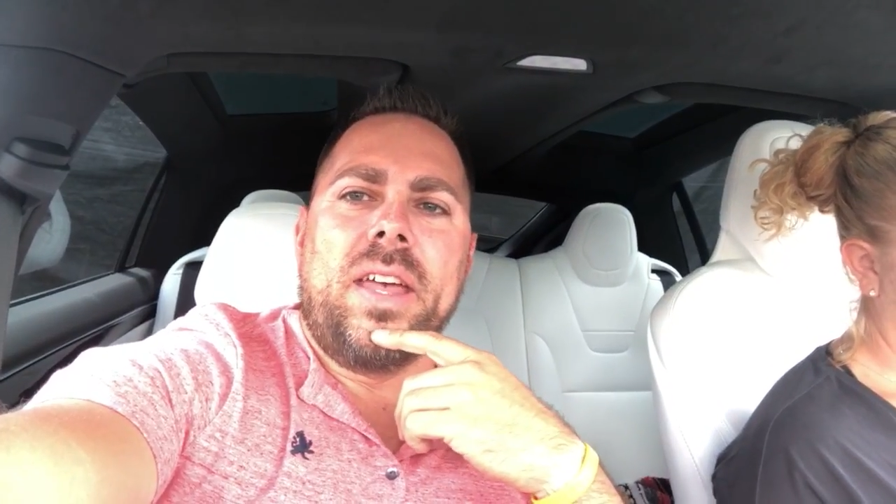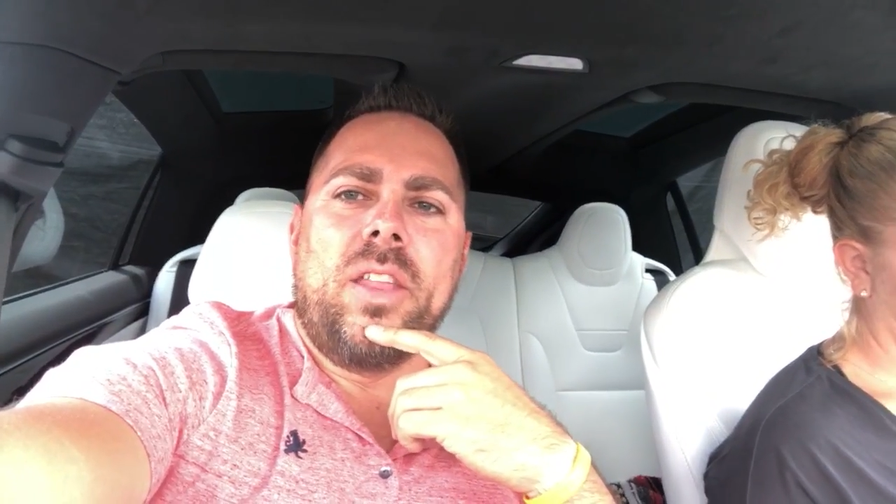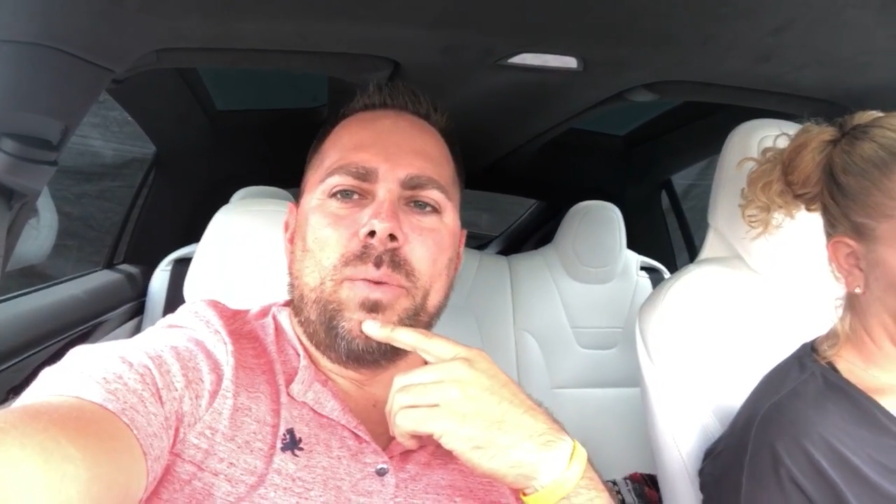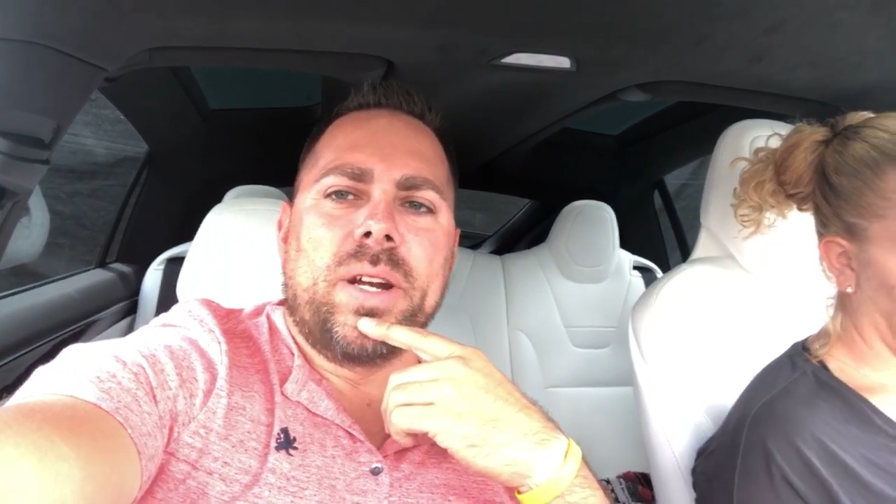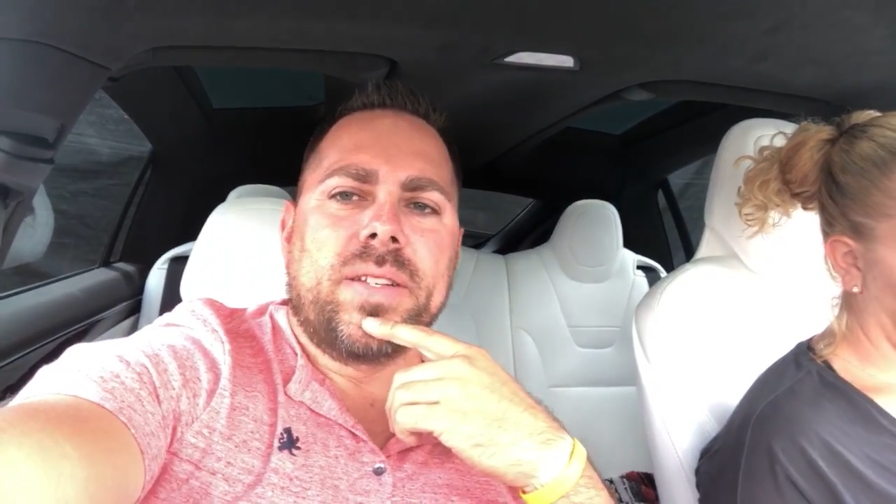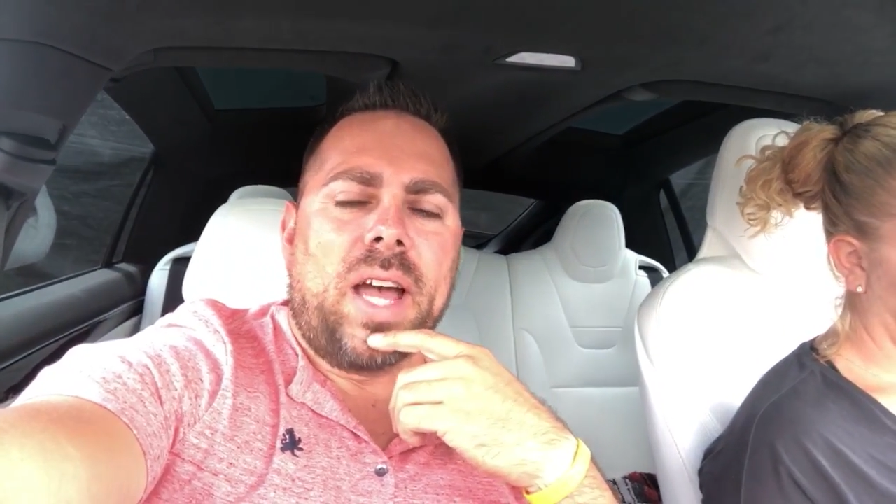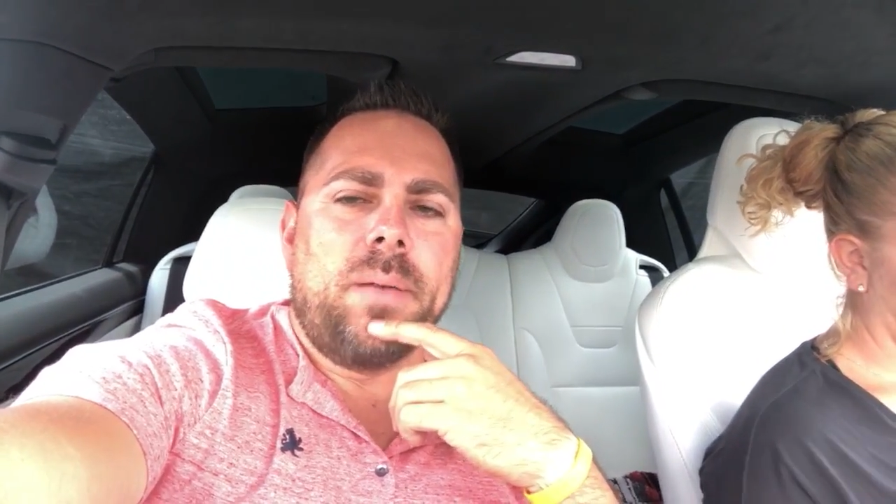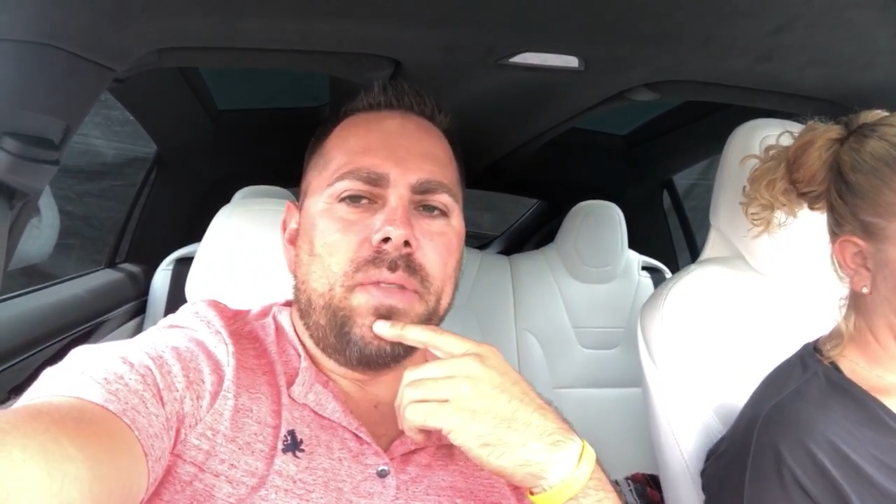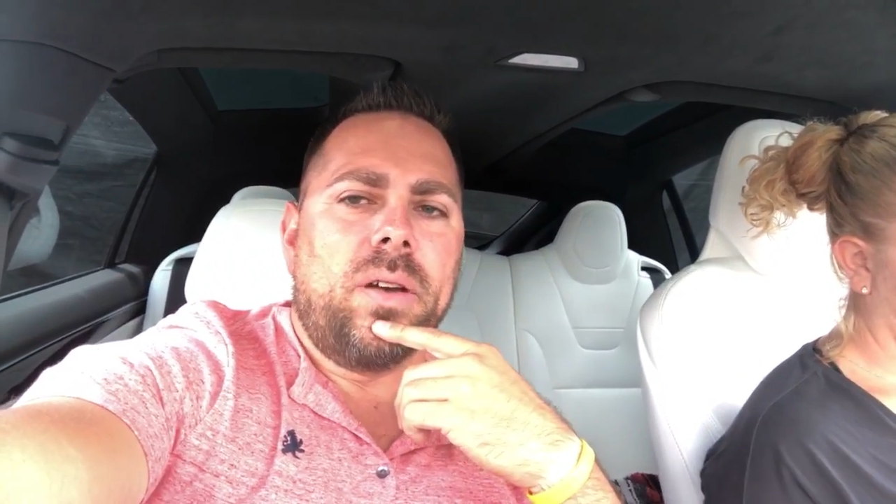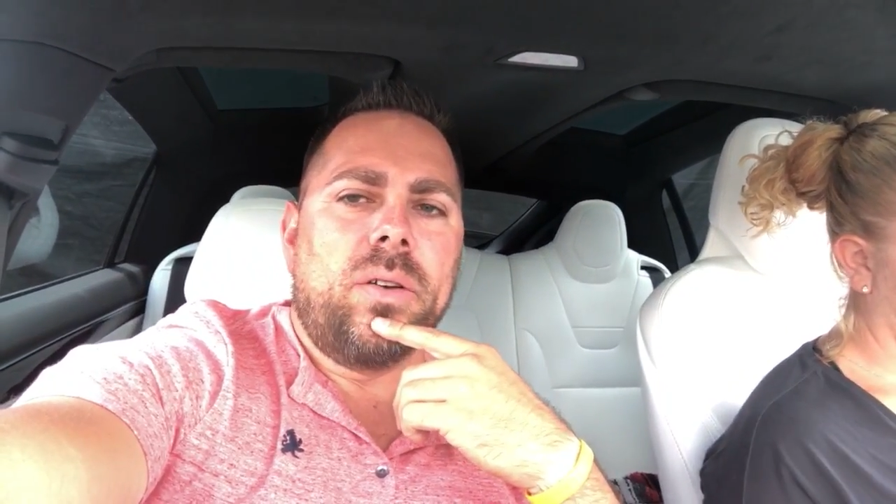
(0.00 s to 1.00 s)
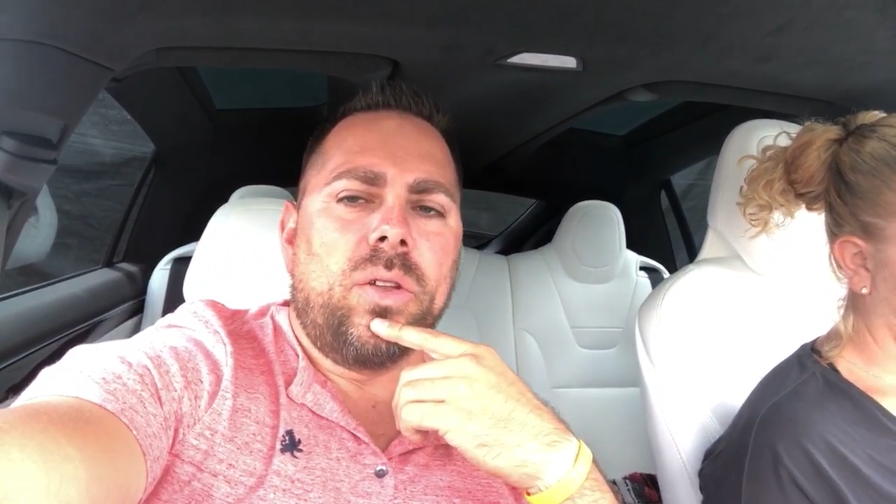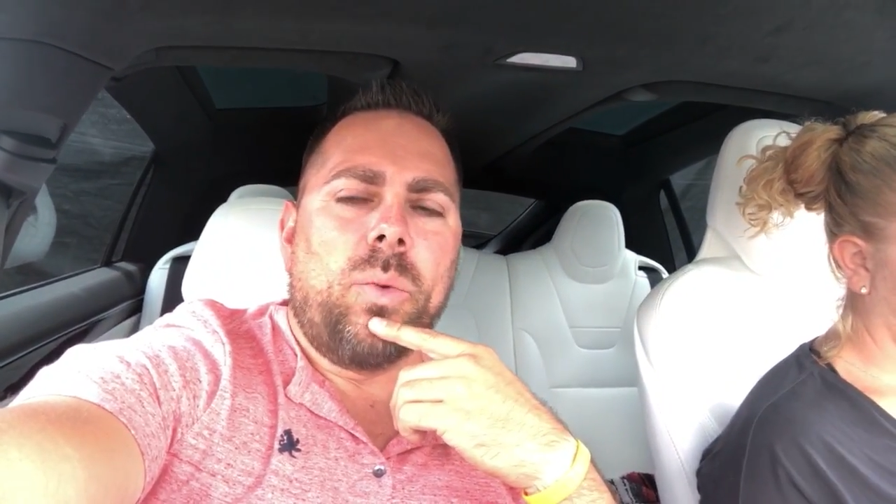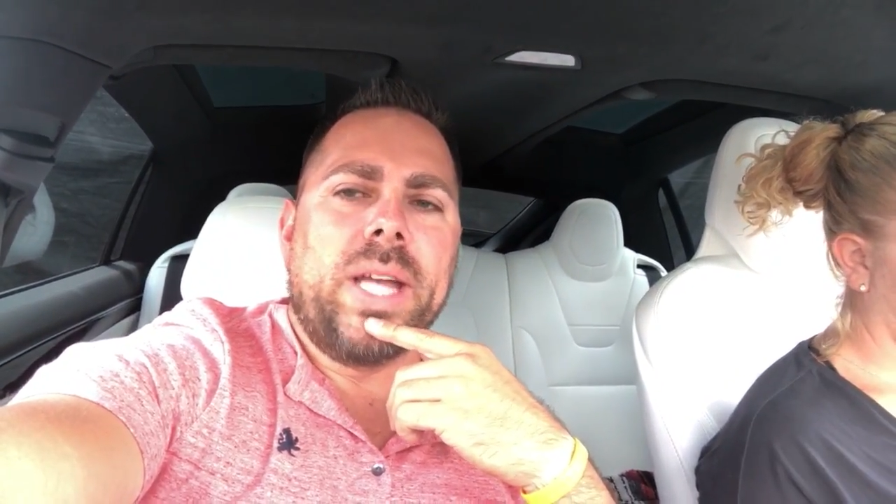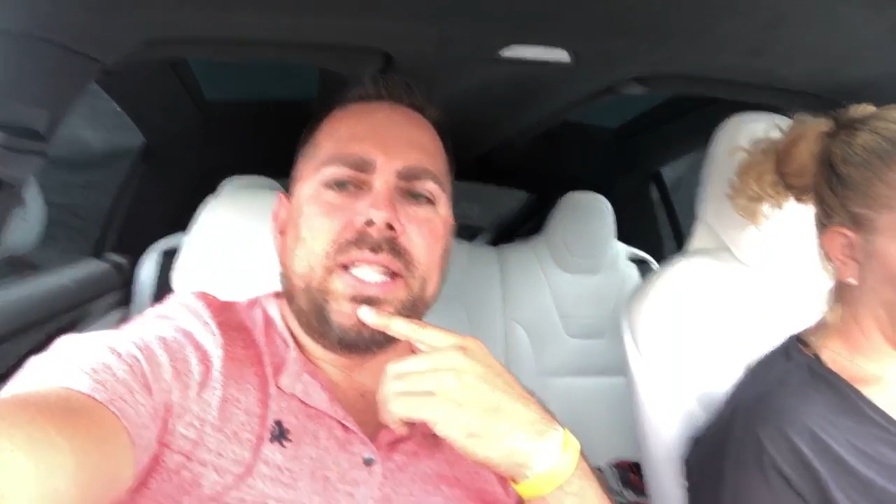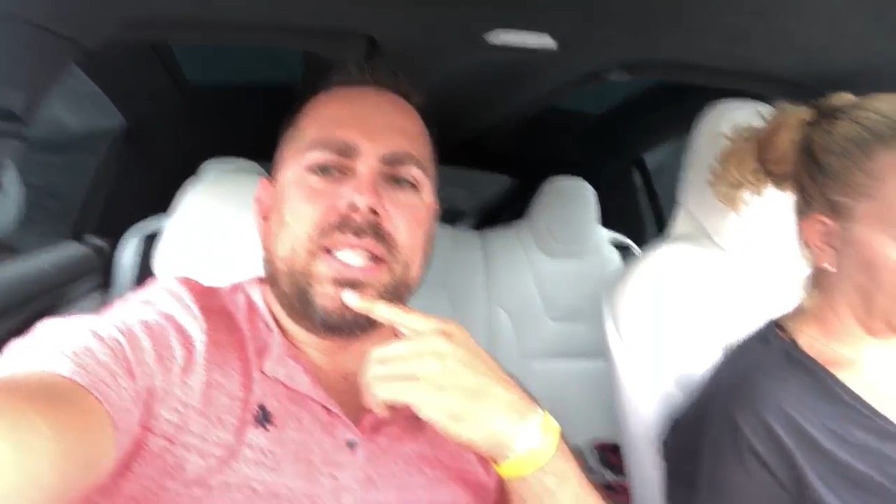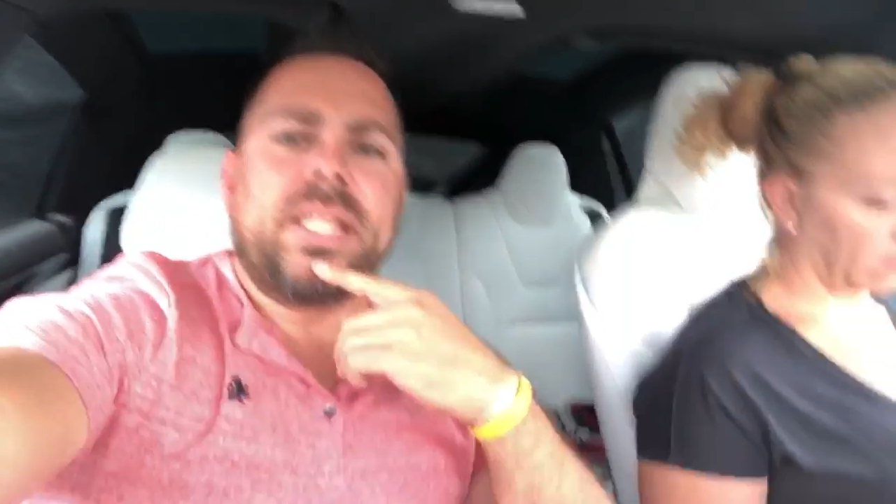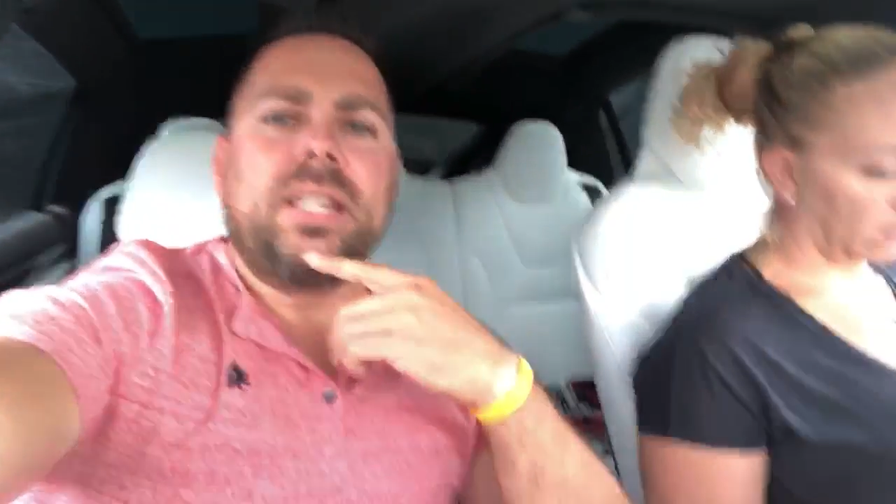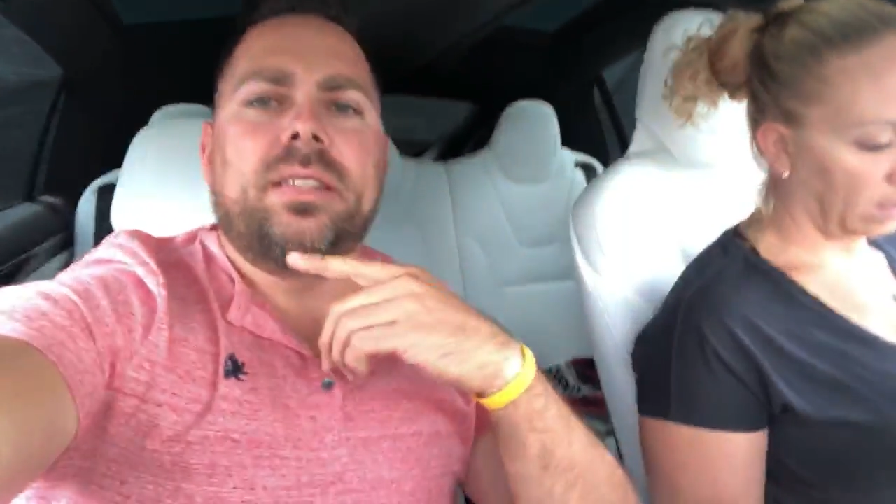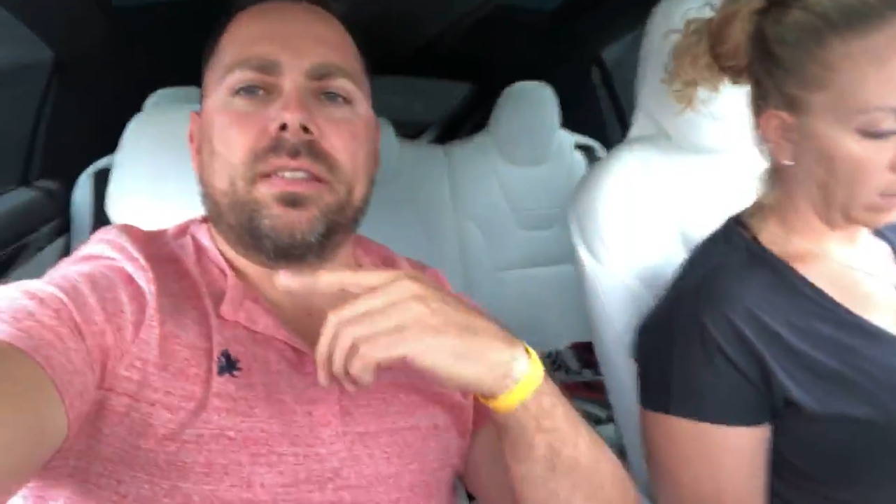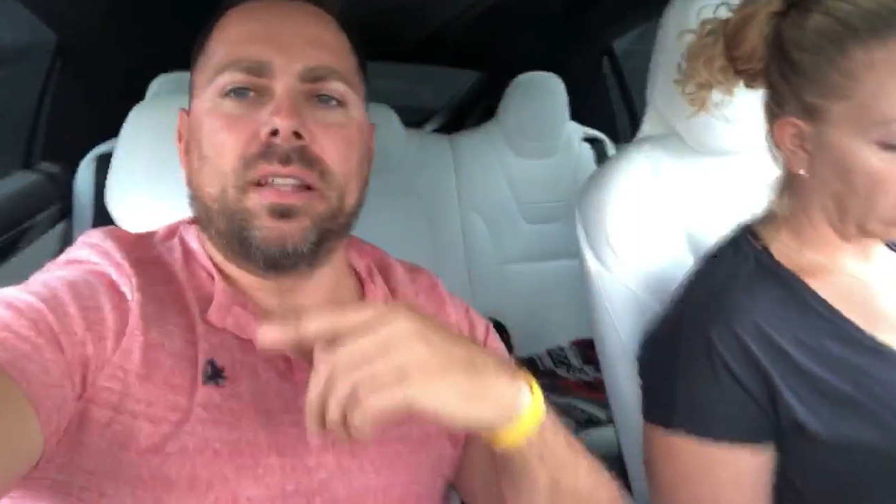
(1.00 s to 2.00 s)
in the wintertime, the white seats,